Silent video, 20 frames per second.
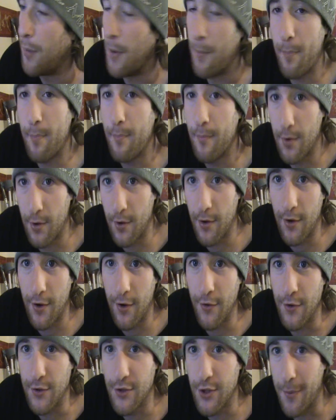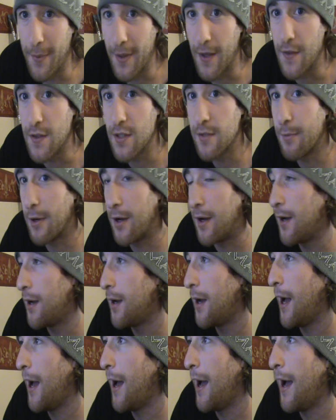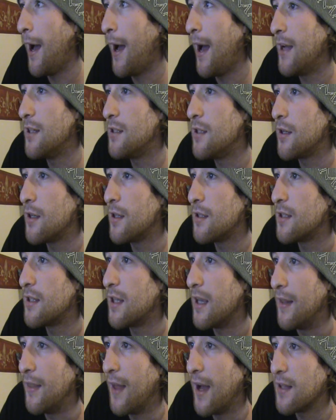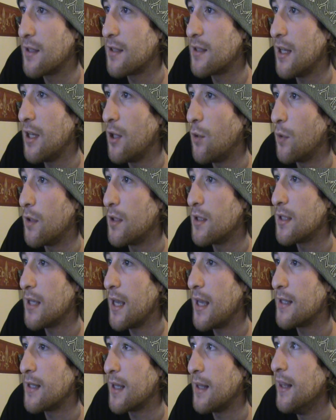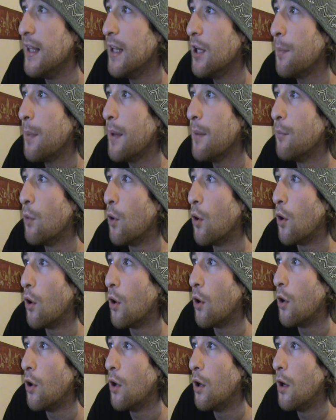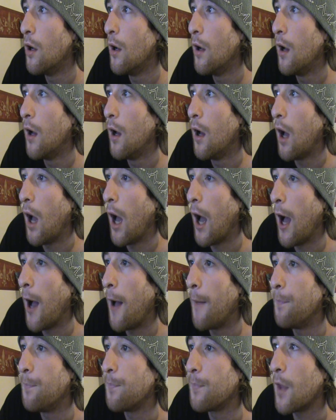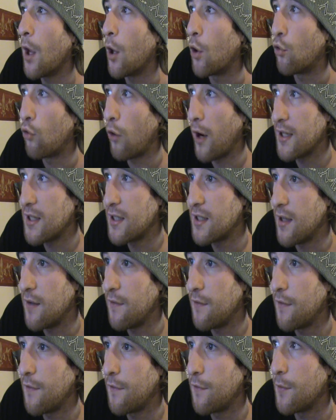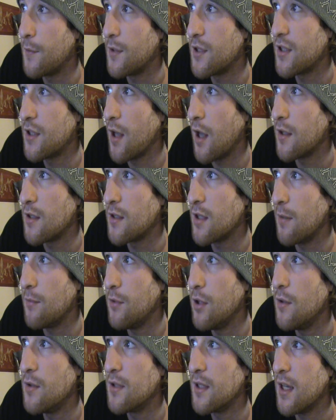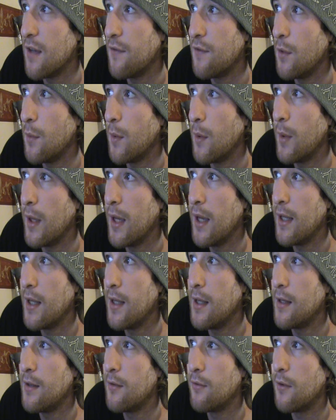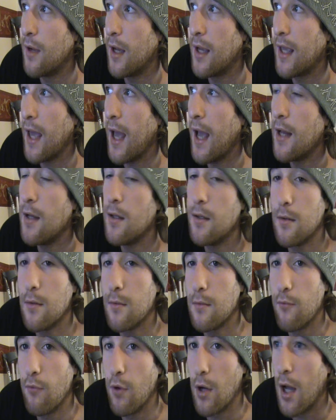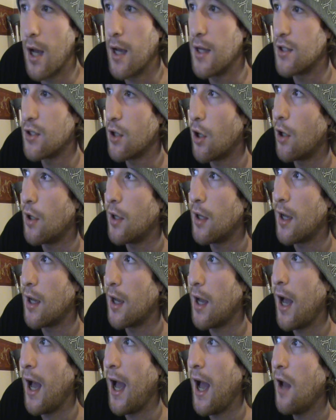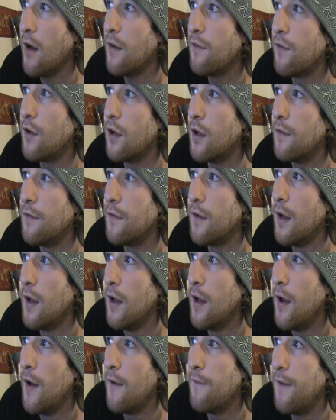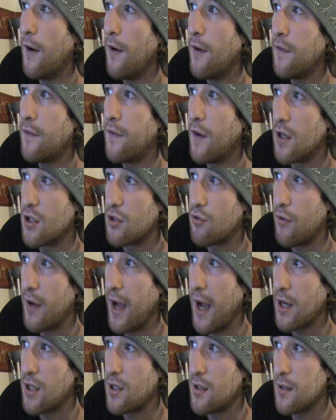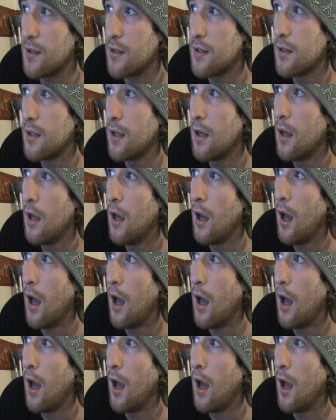But on the topic of the spar, as you can see, that sequence is a little bit more aggressive from the stance I'm using, if you will. It, again, relies on a handful of very fast reactions,